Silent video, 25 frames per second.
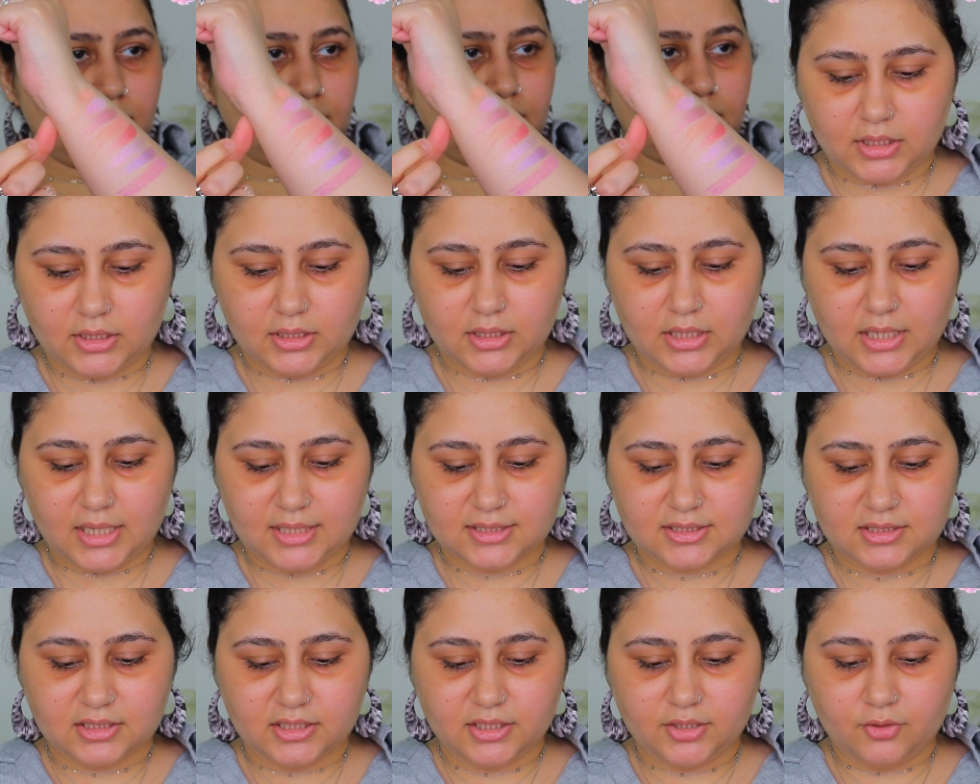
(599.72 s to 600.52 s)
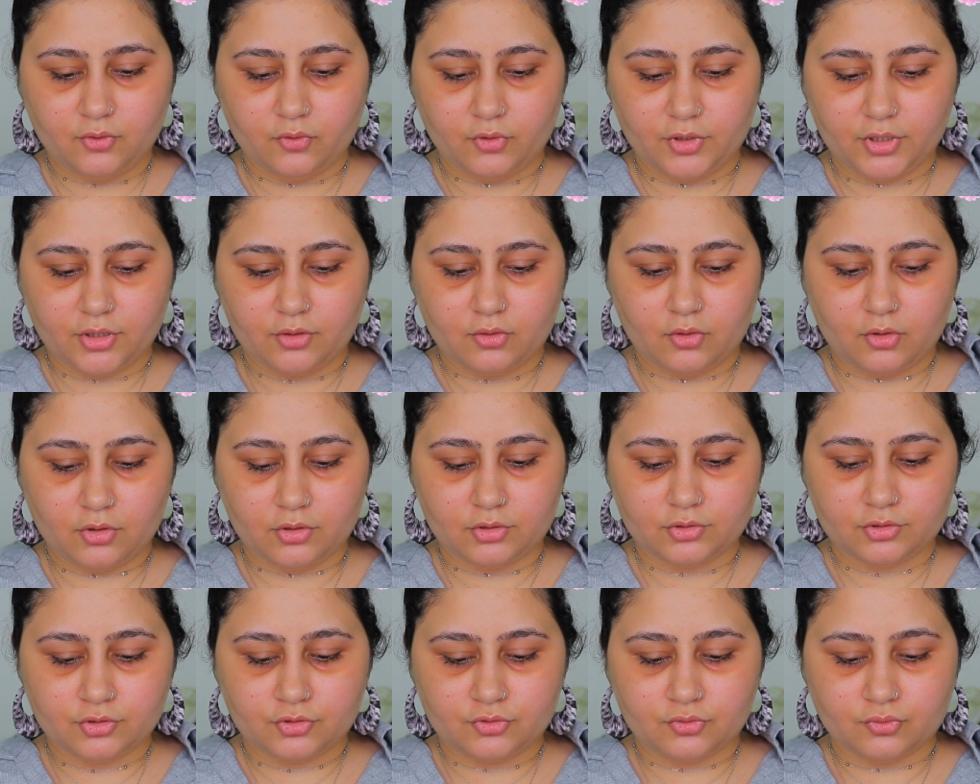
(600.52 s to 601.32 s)
Then lastly going
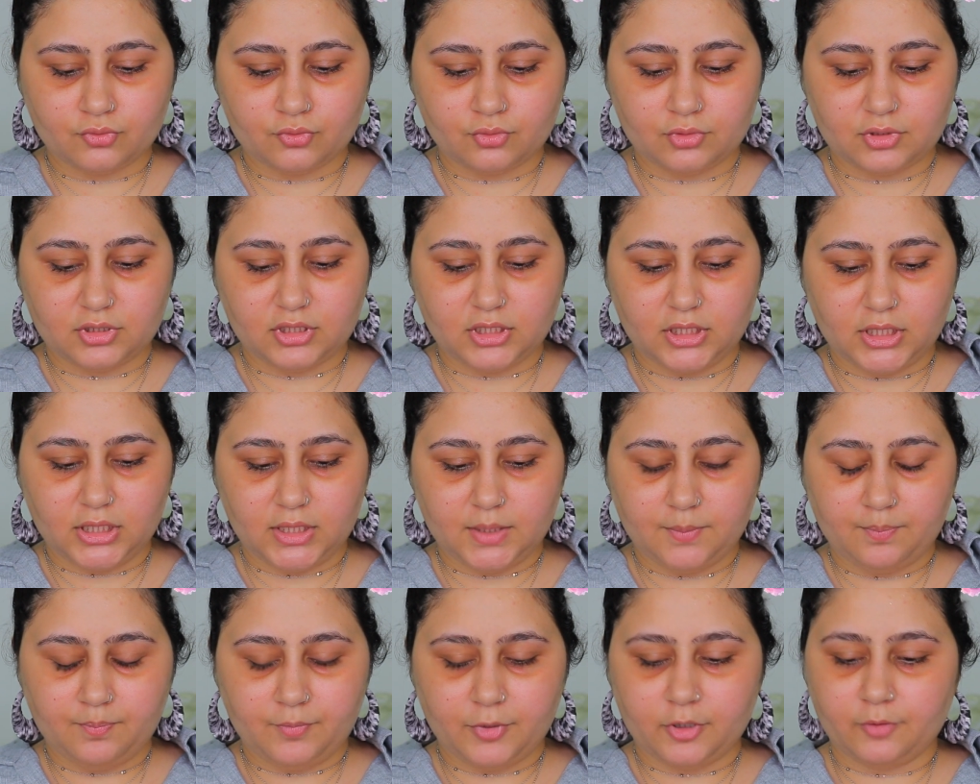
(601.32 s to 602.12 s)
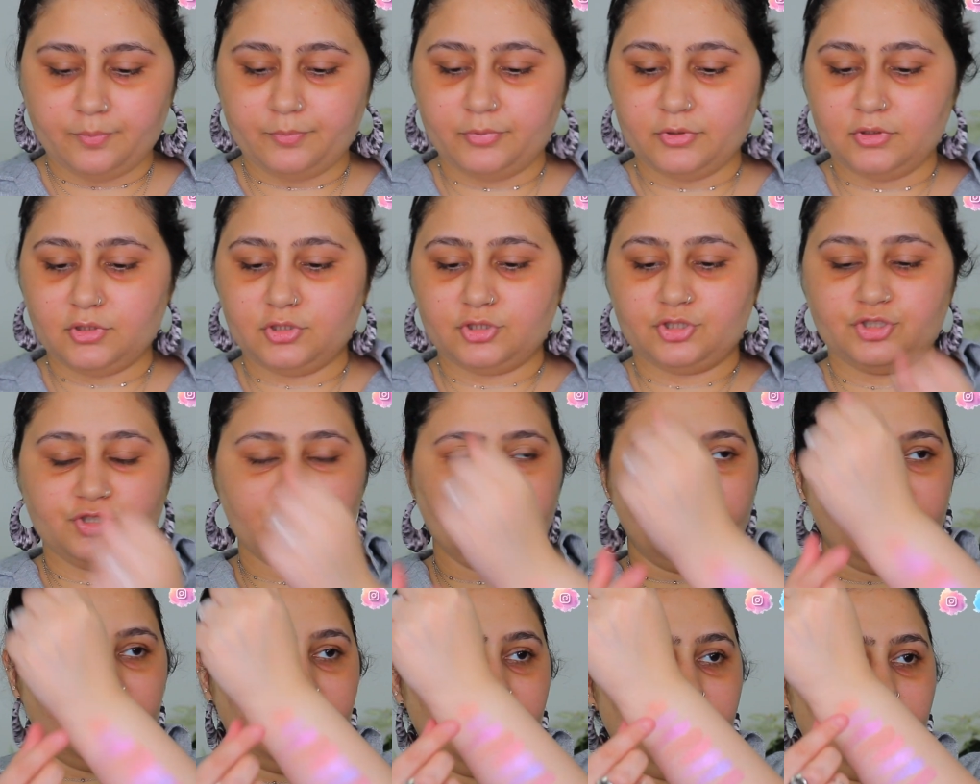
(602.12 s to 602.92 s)
on to the purple
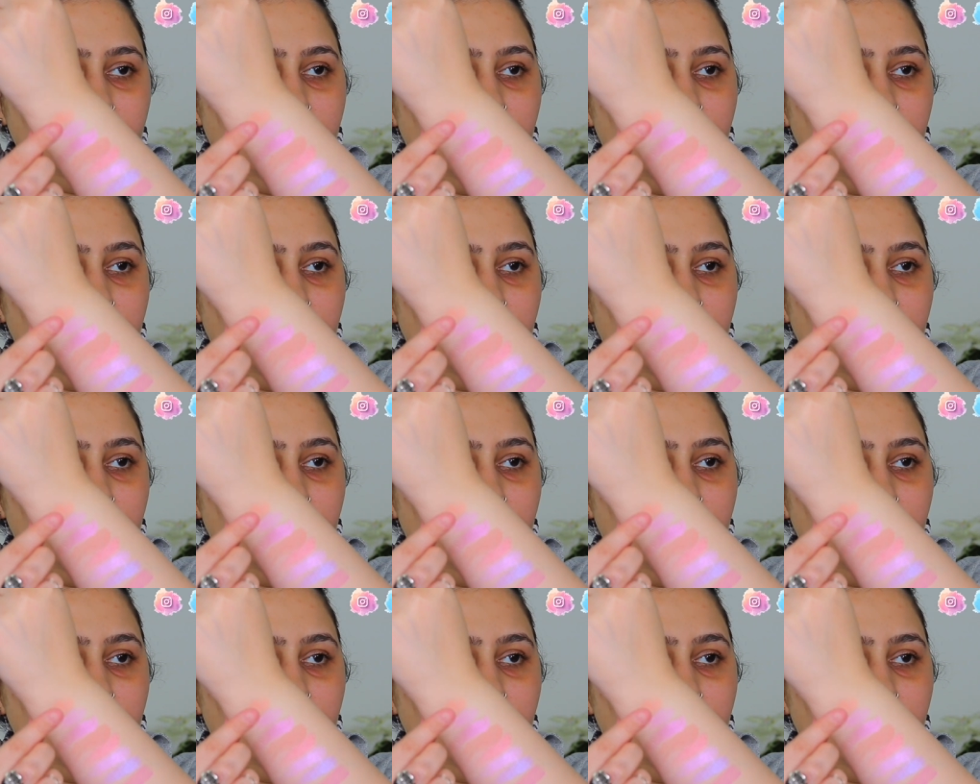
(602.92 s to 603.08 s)
shade.